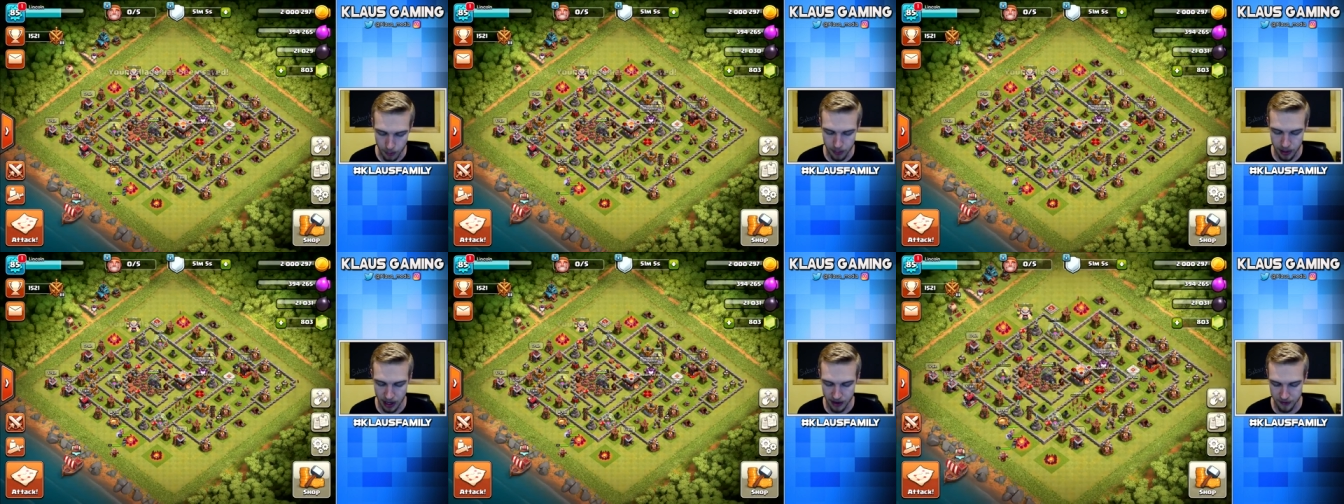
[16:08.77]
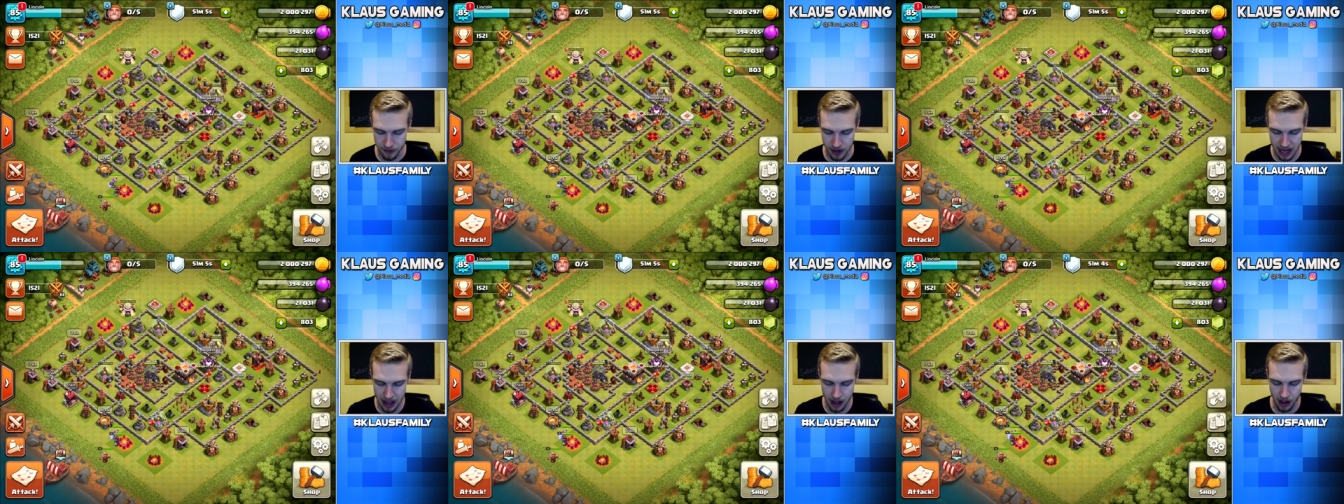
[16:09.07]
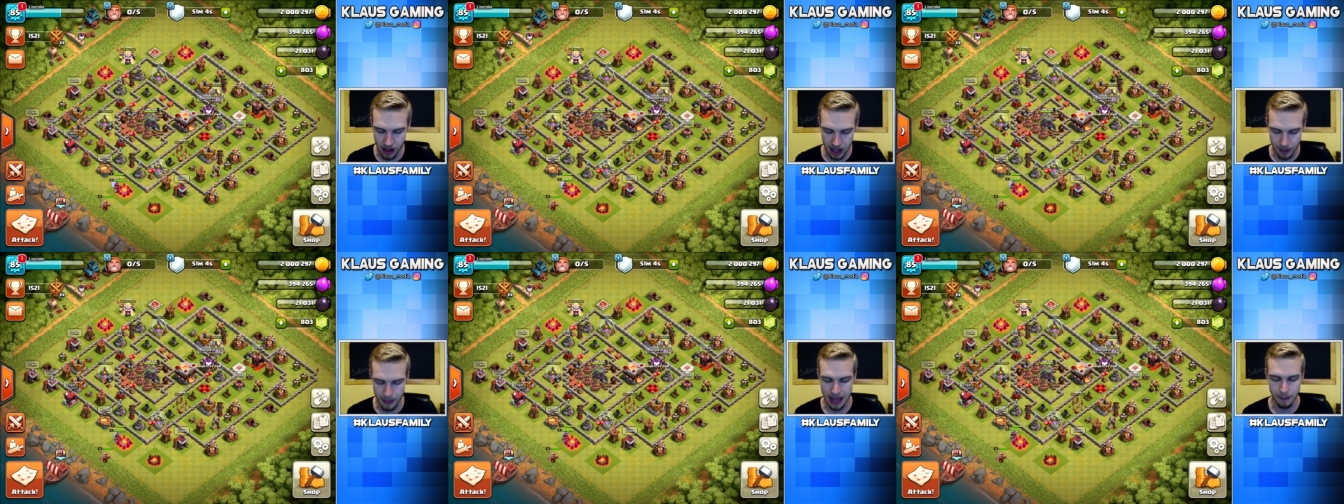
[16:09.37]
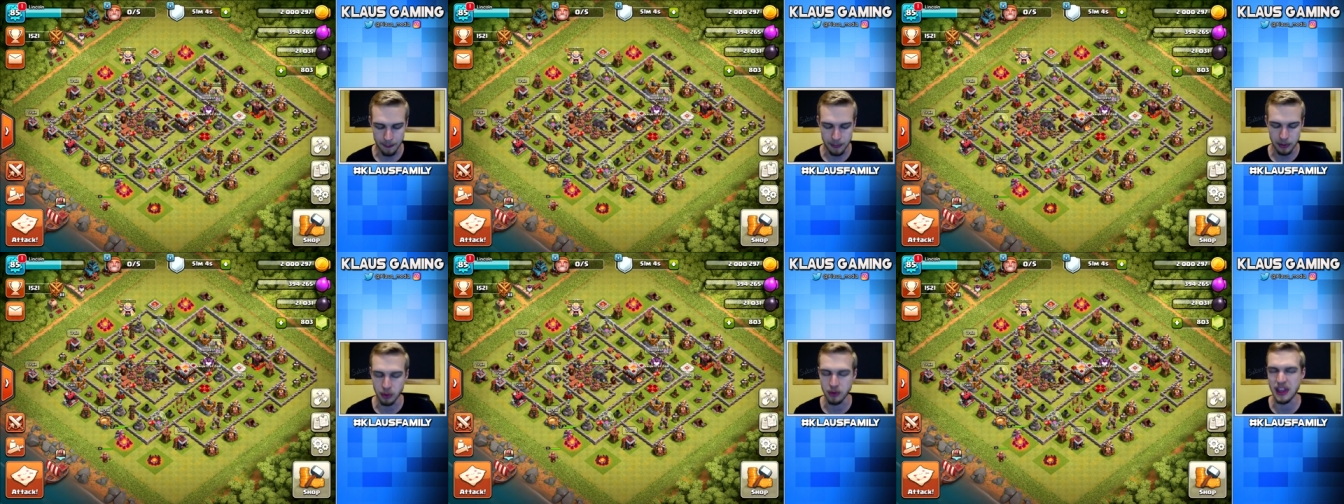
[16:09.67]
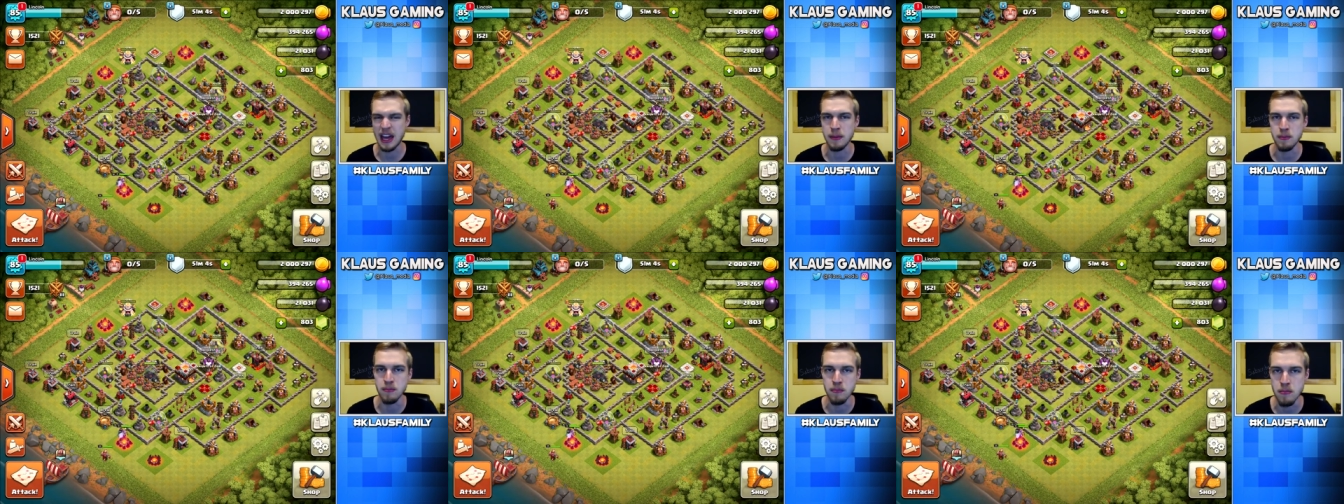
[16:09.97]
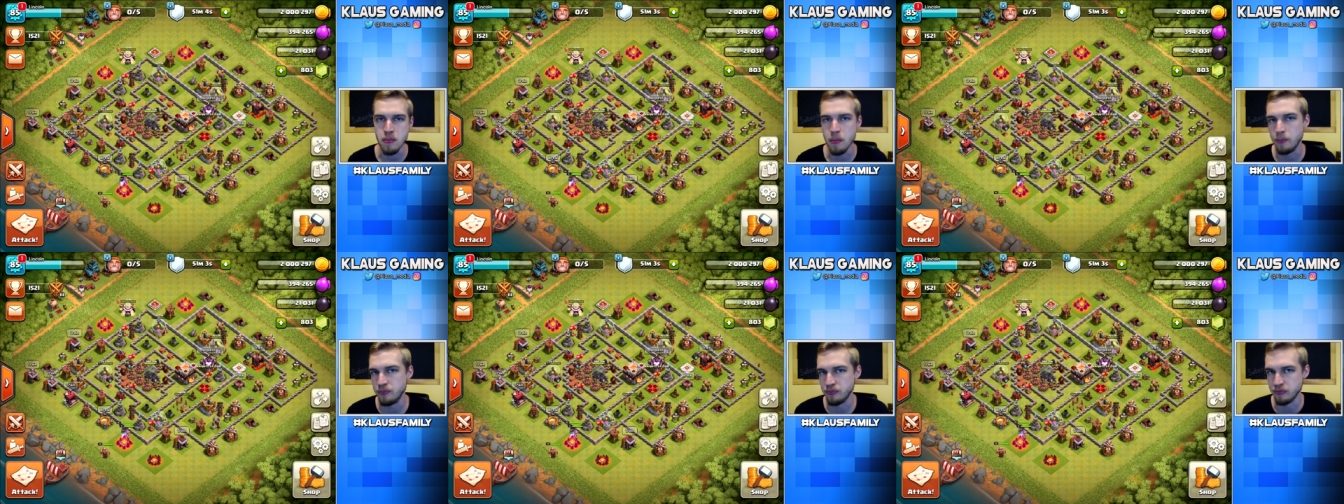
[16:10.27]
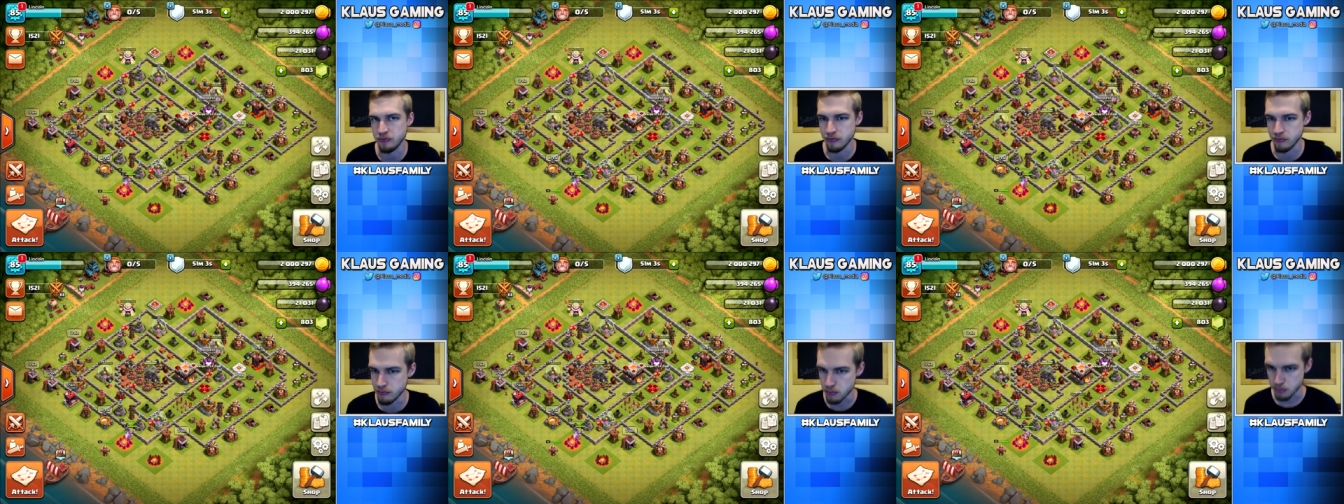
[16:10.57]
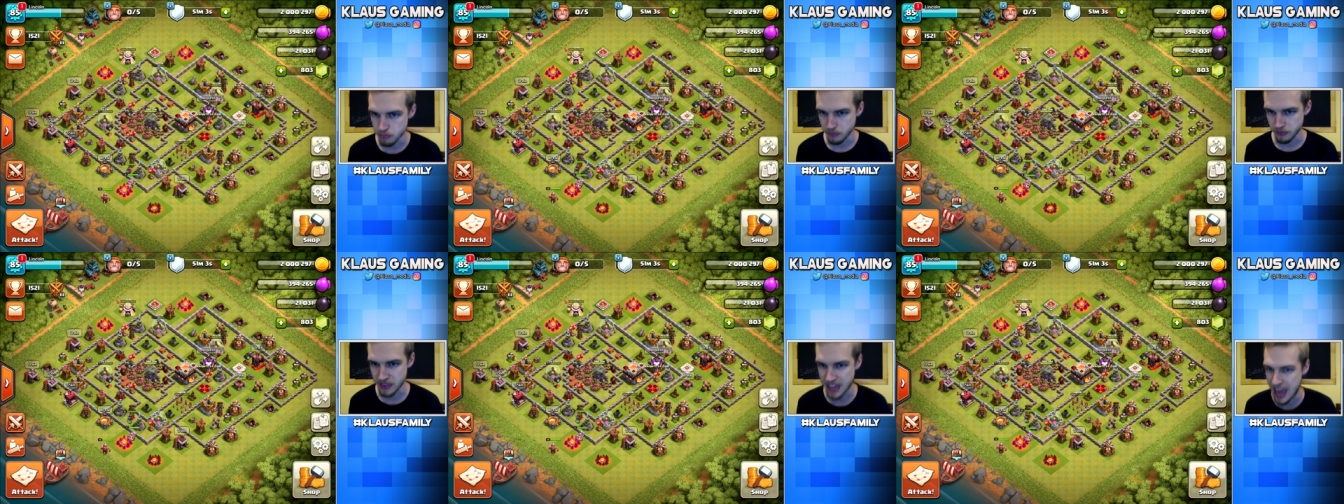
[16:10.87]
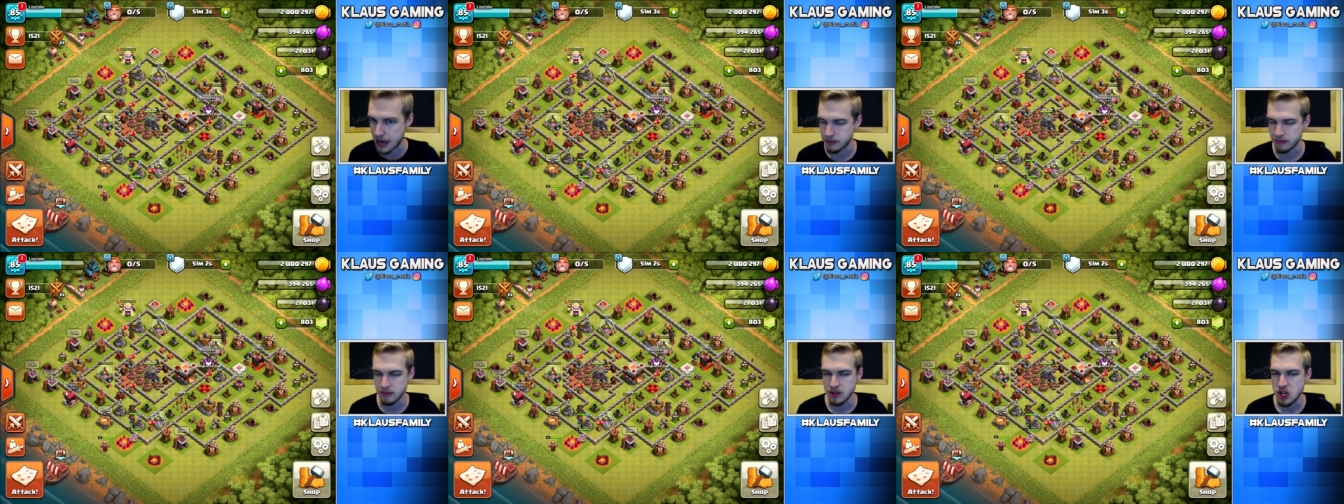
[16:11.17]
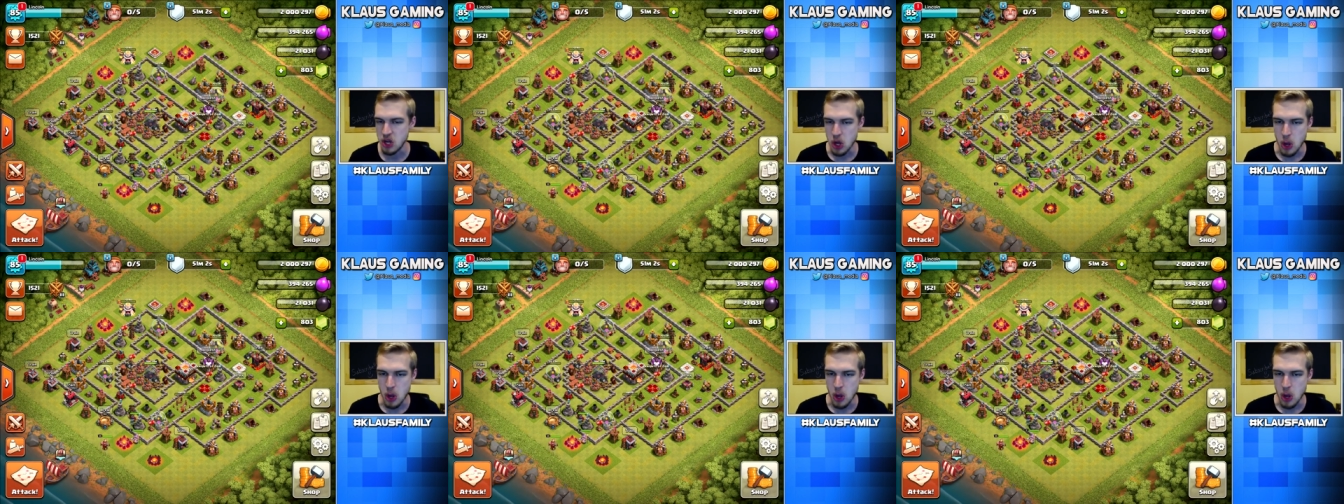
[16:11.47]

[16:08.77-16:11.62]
But for now, I'm happy with that. That